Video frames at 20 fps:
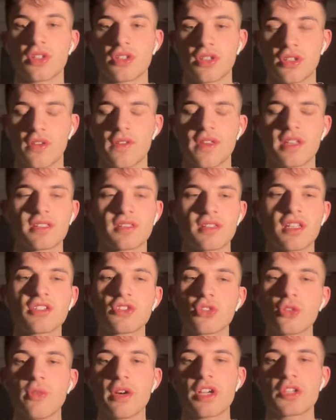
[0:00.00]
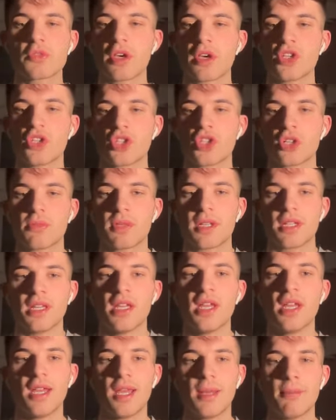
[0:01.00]
So there's always ways you can
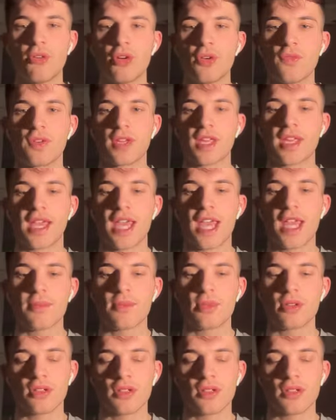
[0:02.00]
be improving a game,